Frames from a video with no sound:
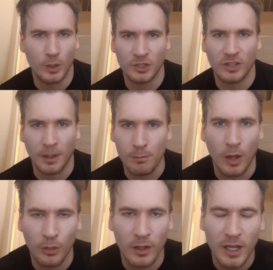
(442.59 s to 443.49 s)
which is like a
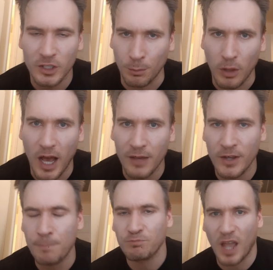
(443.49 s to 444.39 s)
month supply of it.